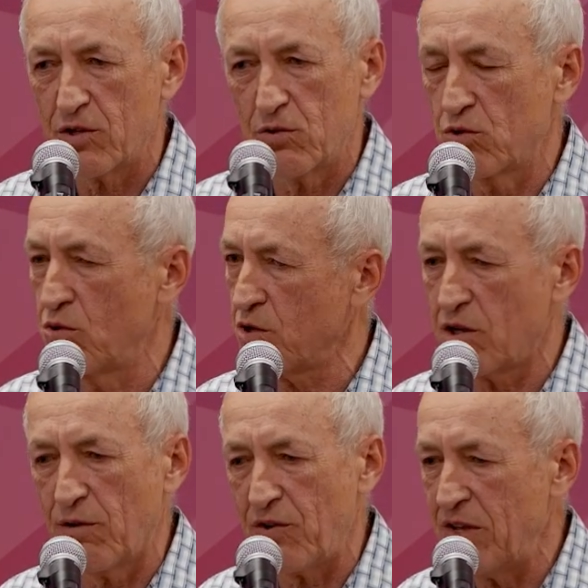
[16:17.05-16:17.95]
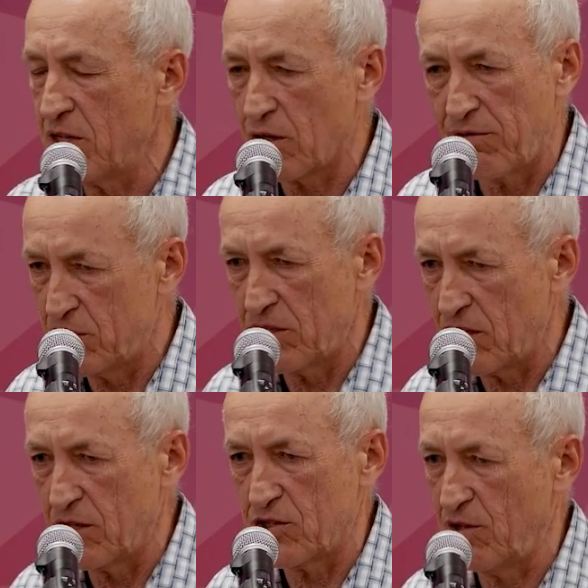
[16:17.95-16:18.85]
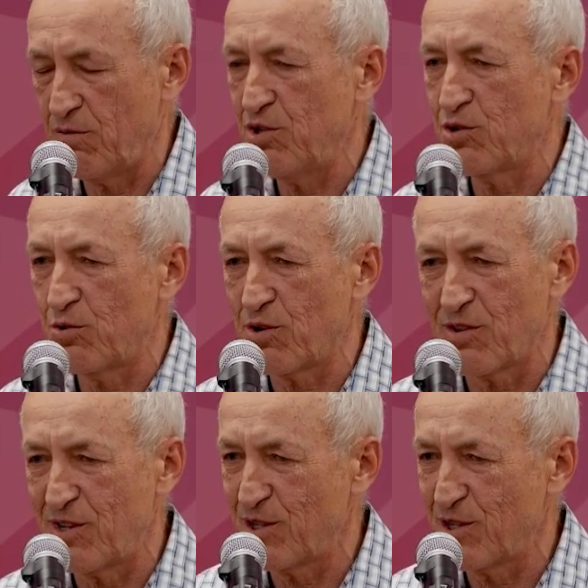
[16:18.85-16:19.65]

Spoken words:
you don't have any quantitation. We need to realize